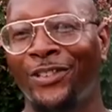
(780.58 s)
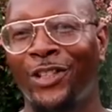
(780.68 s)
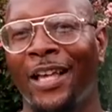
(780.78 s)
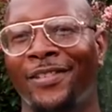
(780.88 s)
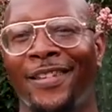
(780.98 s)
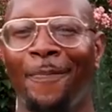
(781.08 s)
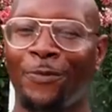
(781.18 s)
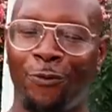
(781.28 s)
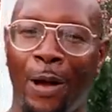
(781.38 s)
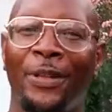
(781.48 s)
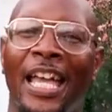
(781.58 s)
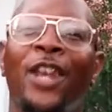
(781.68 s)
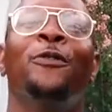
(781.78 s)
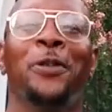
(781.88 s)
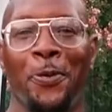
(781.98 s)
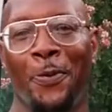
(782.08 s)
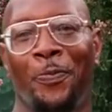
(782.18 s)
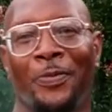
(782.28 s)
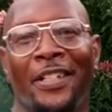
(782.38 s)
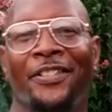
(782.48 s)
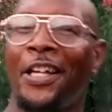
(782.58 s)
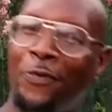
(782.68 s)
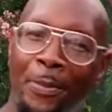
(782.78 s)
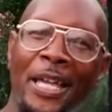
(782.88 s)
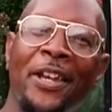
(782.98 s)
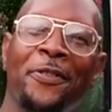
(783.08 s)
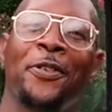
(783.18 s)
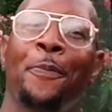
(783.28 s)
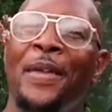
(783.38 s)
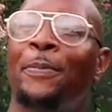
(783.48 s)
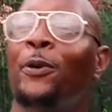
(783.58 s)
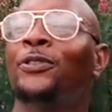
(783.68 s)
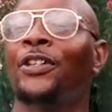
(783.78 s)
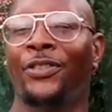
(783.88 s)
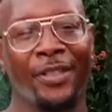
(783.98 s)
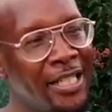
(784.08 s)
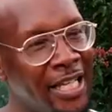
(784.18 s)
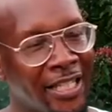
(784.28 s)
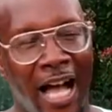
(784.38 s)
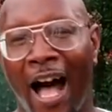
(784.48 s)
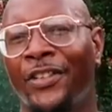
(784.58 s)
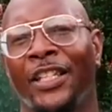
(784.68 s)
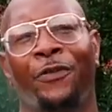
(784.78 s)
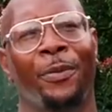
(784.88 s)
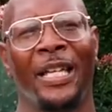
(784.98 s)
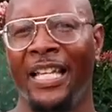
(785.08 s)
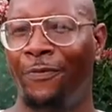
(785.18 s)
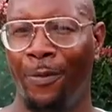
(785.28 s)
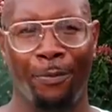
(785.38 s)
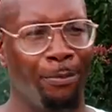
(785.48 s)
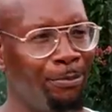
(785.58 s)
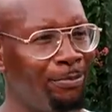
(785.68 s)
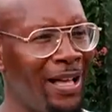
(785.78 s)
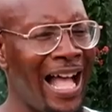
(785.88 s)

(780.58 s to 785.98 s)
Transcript: this is just from the interview, just from the interview, and people just constantly from it, from